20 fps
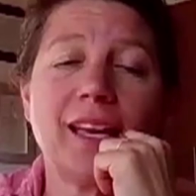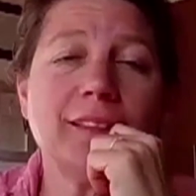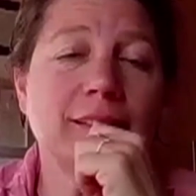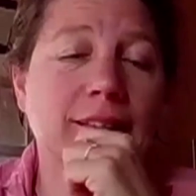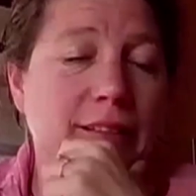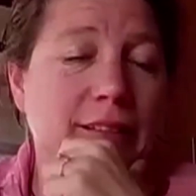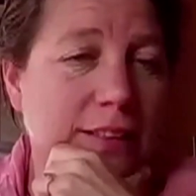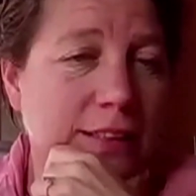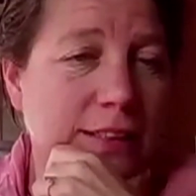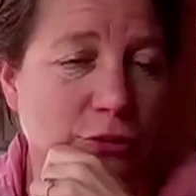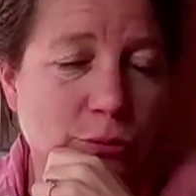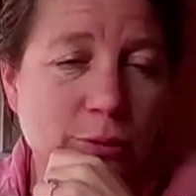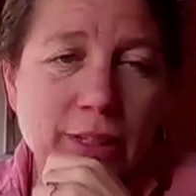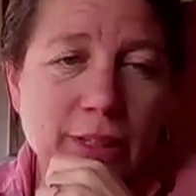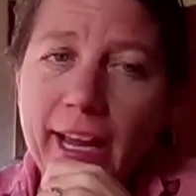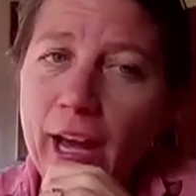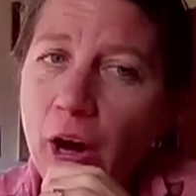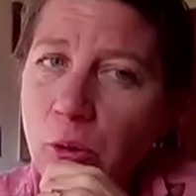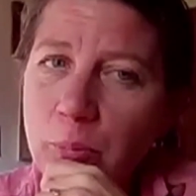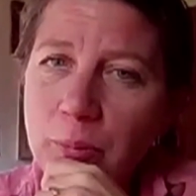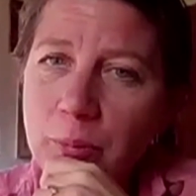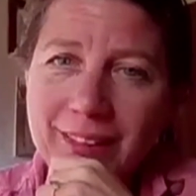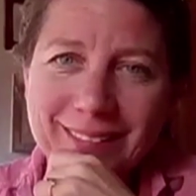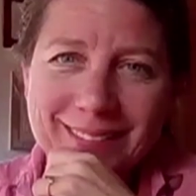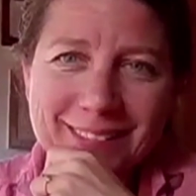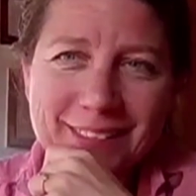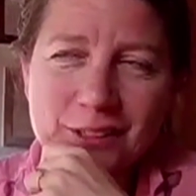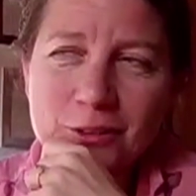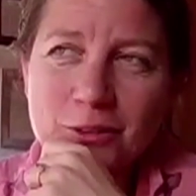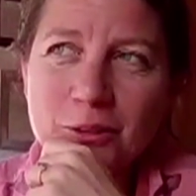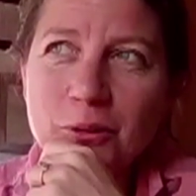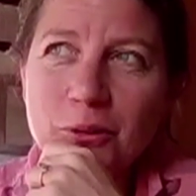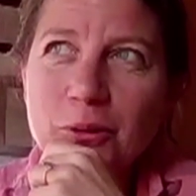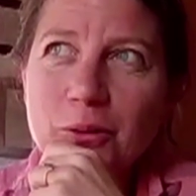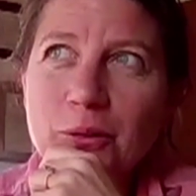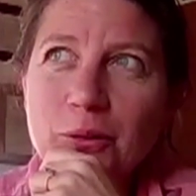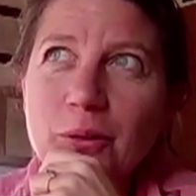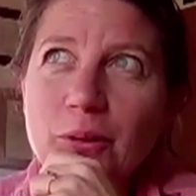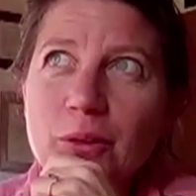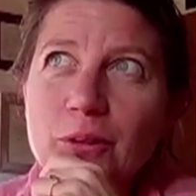anything is really helping. So
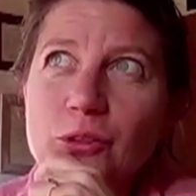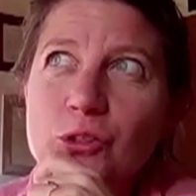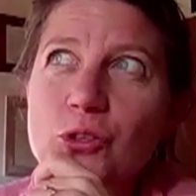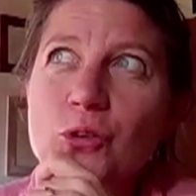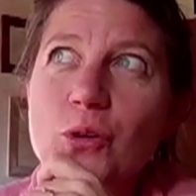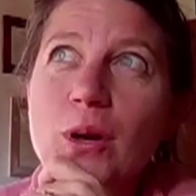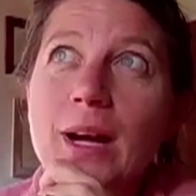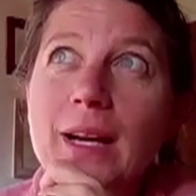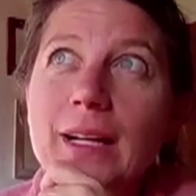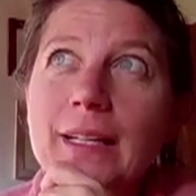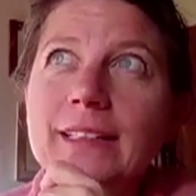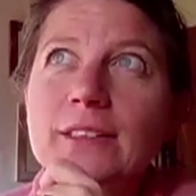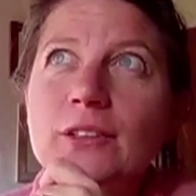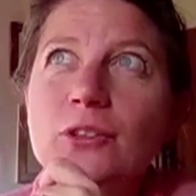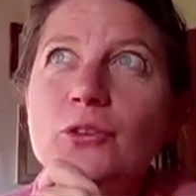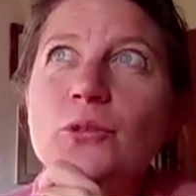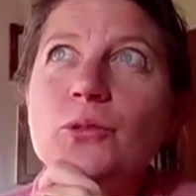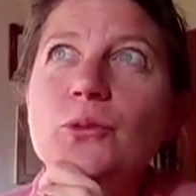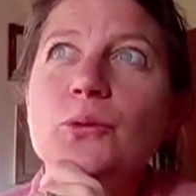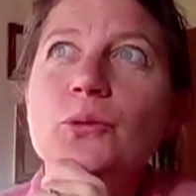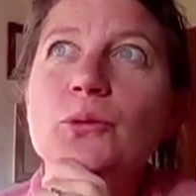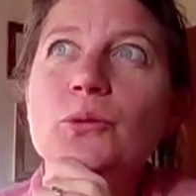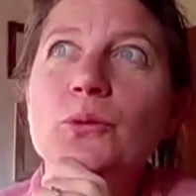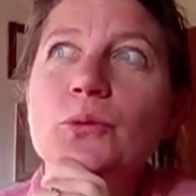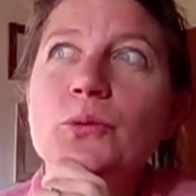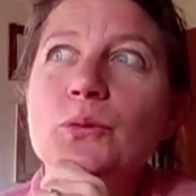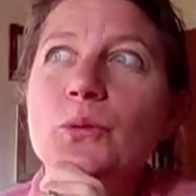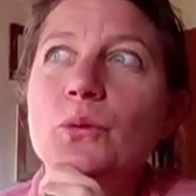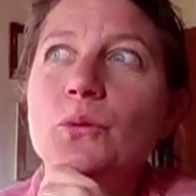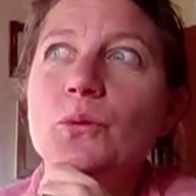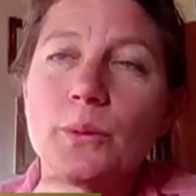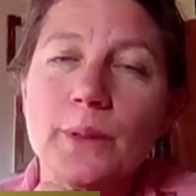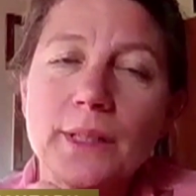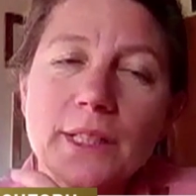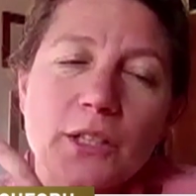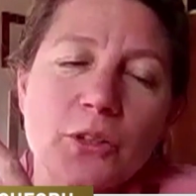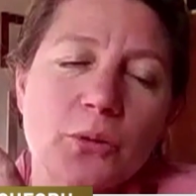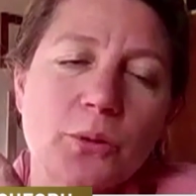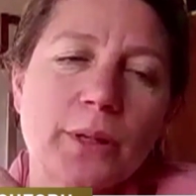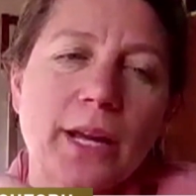trying to
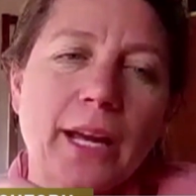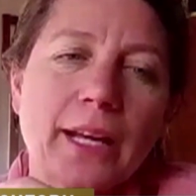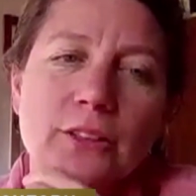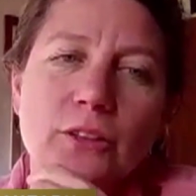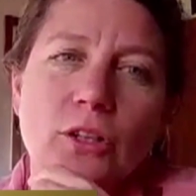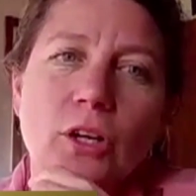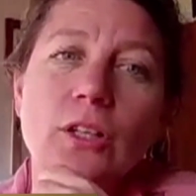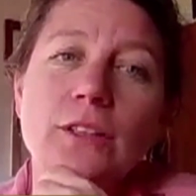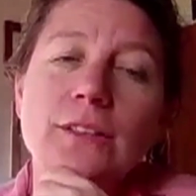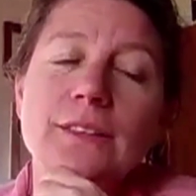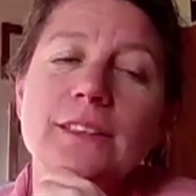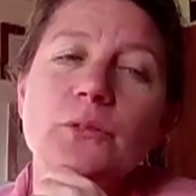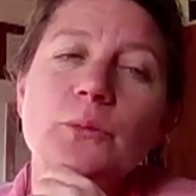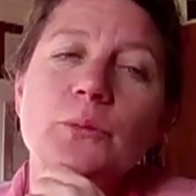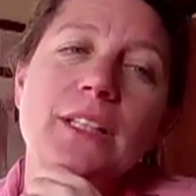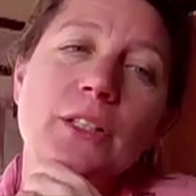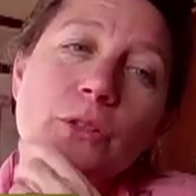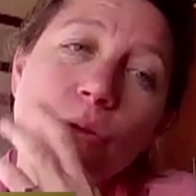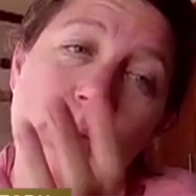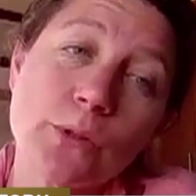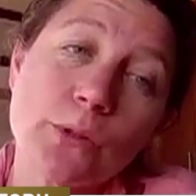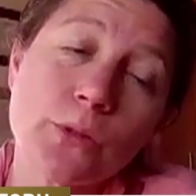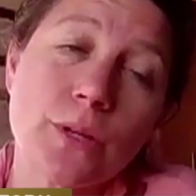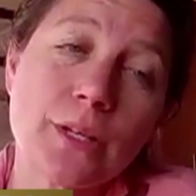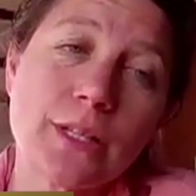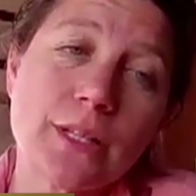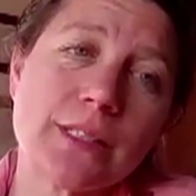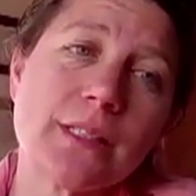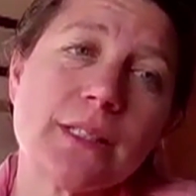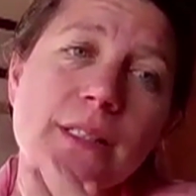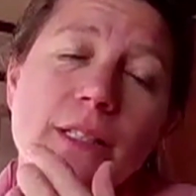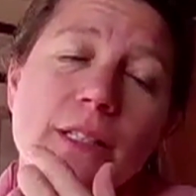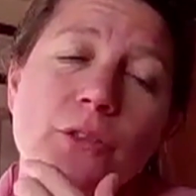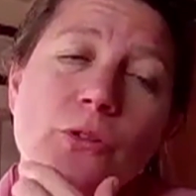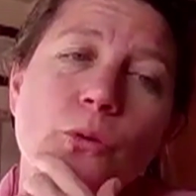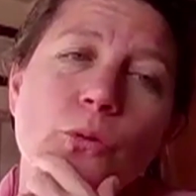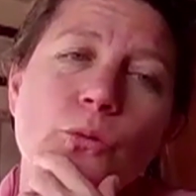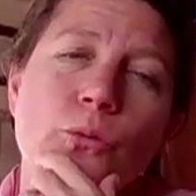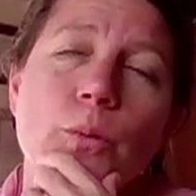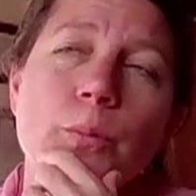recreate colonies where they used to exist at
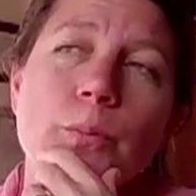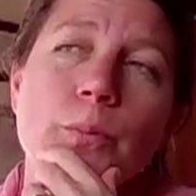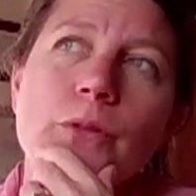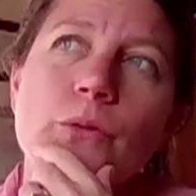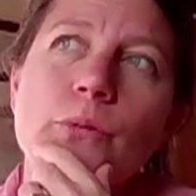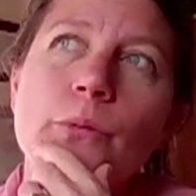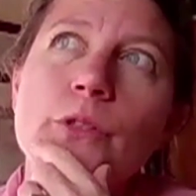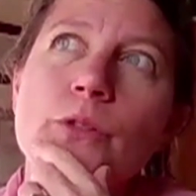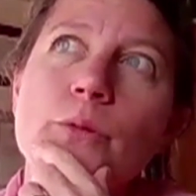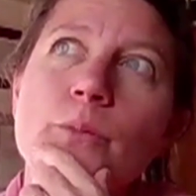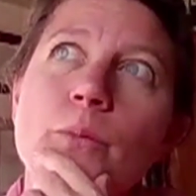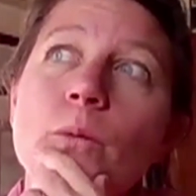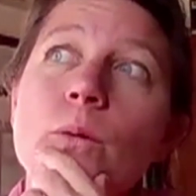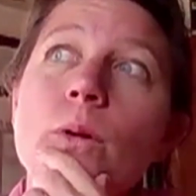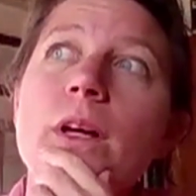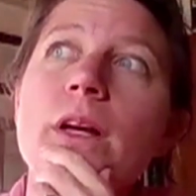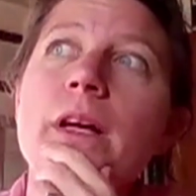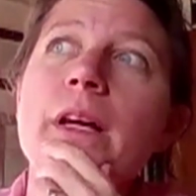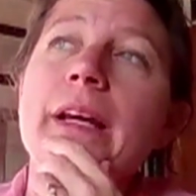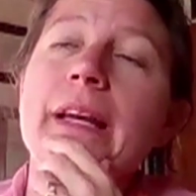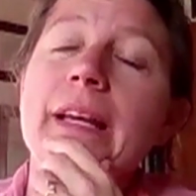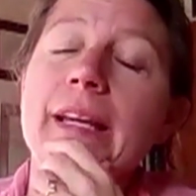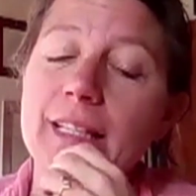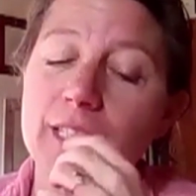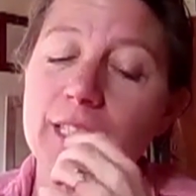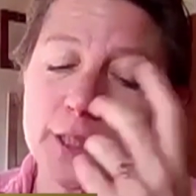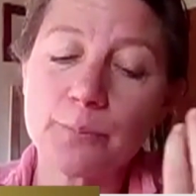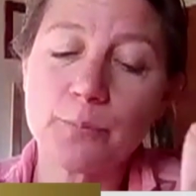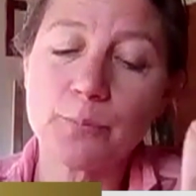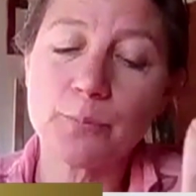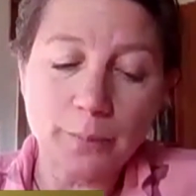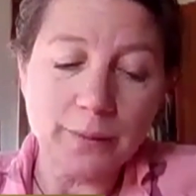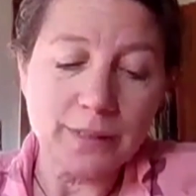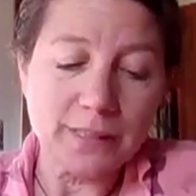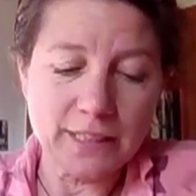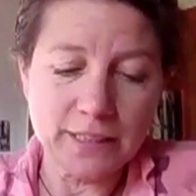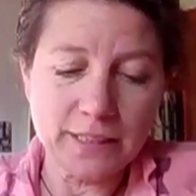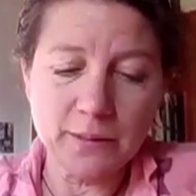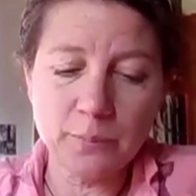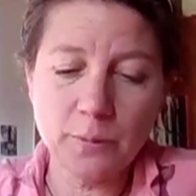De Hoop, it was small, is
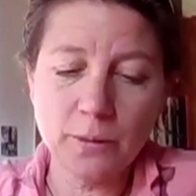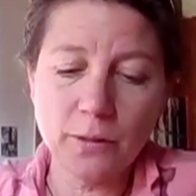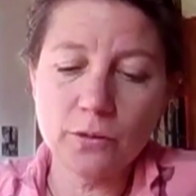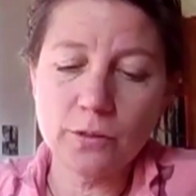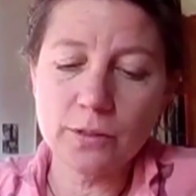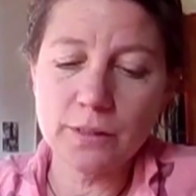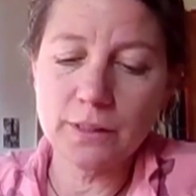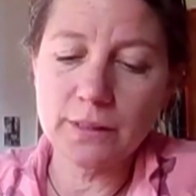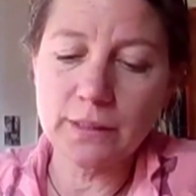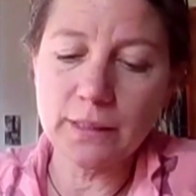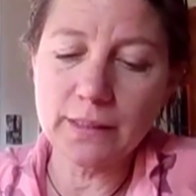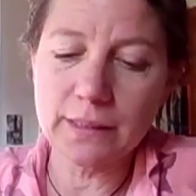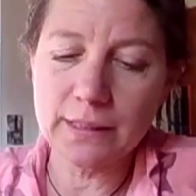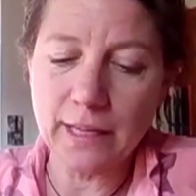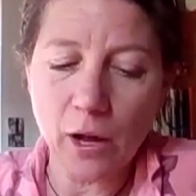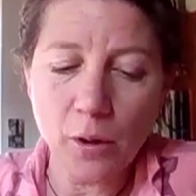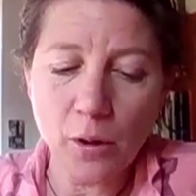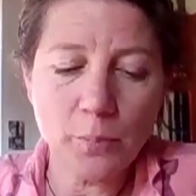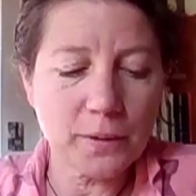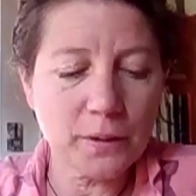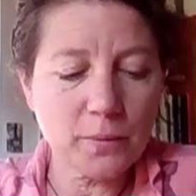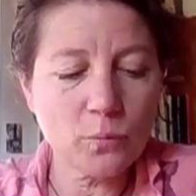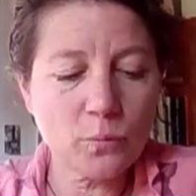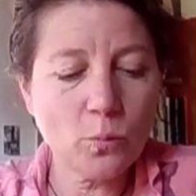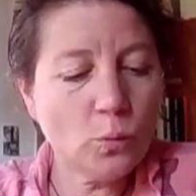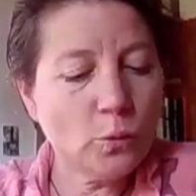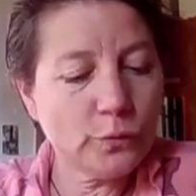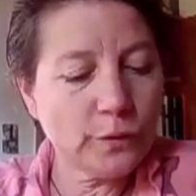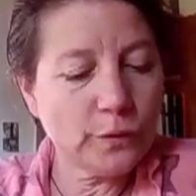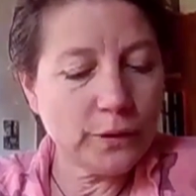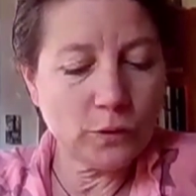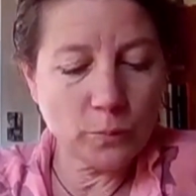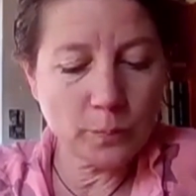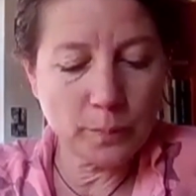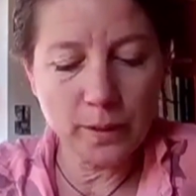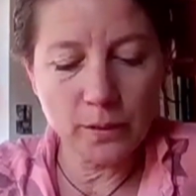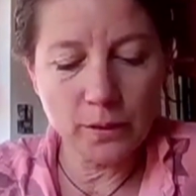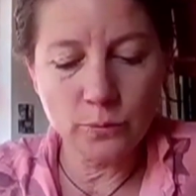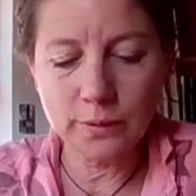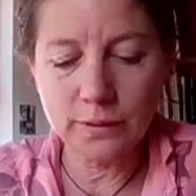promising because it, it's helping moving the
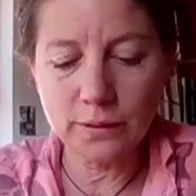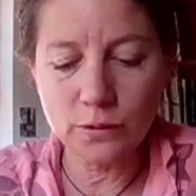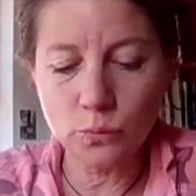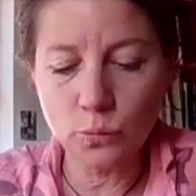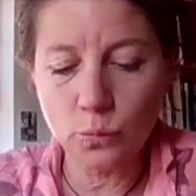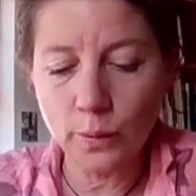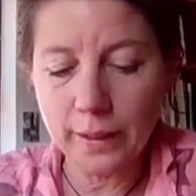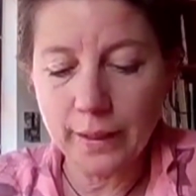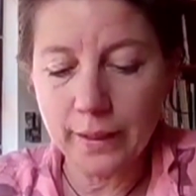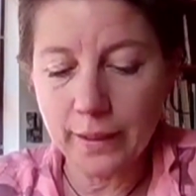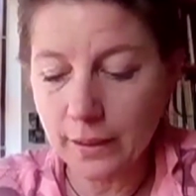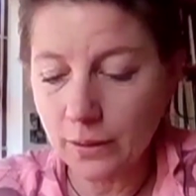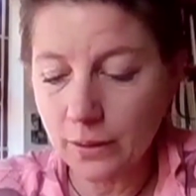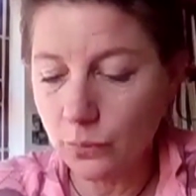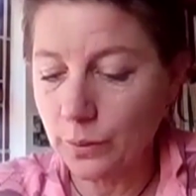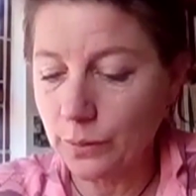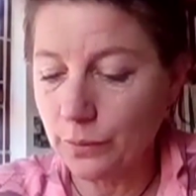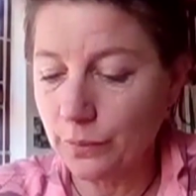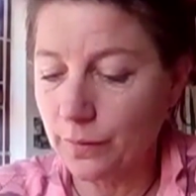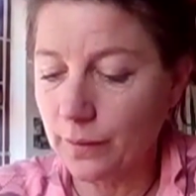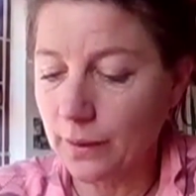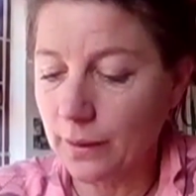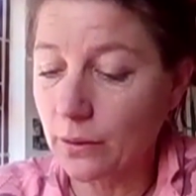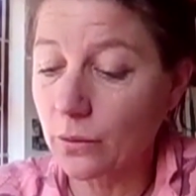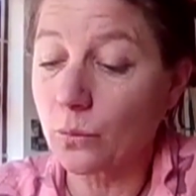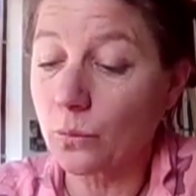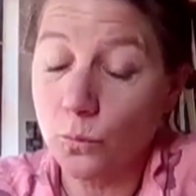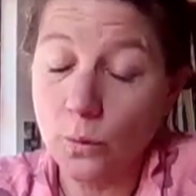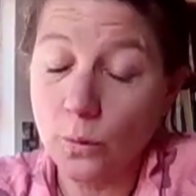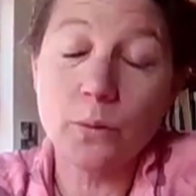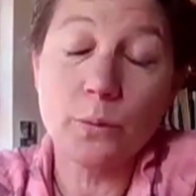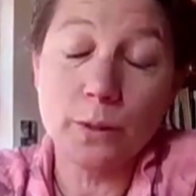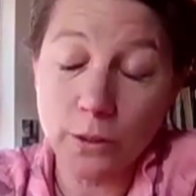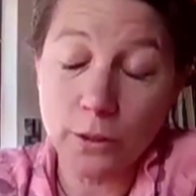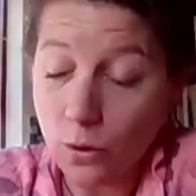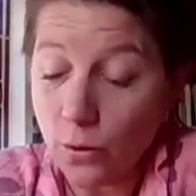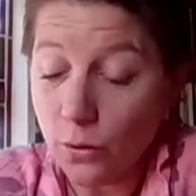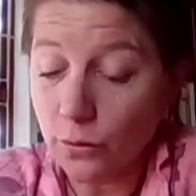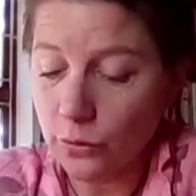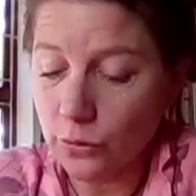penguins where we think where we
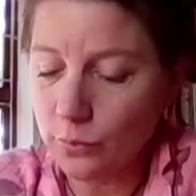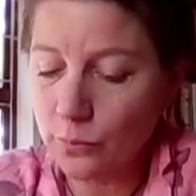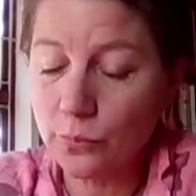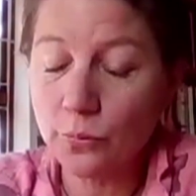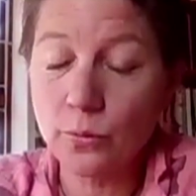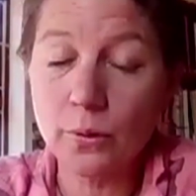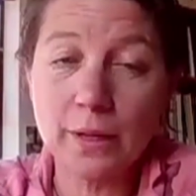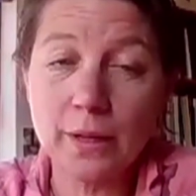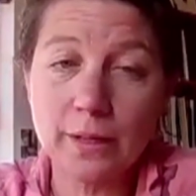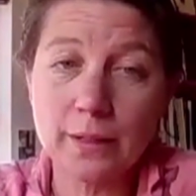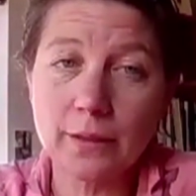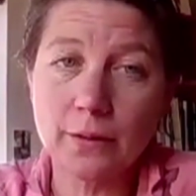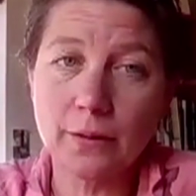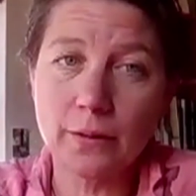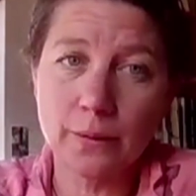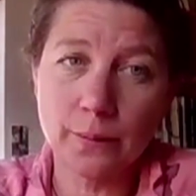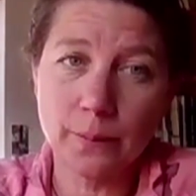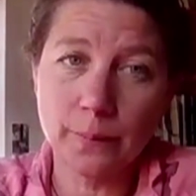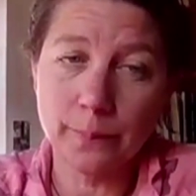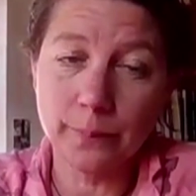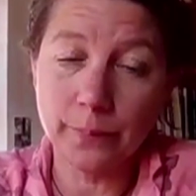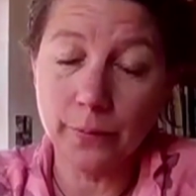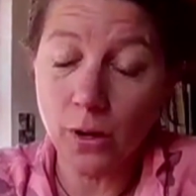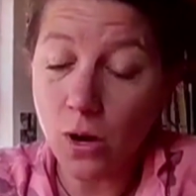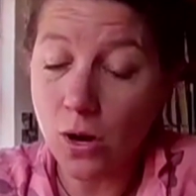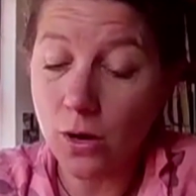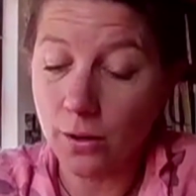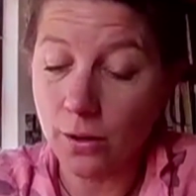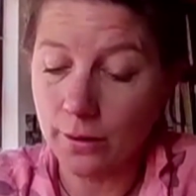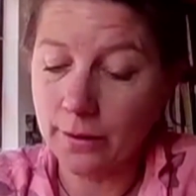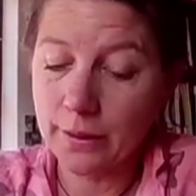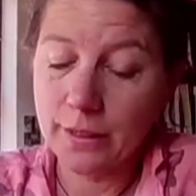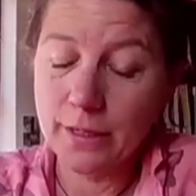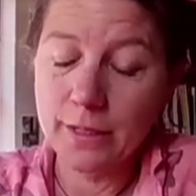know the prey um, are.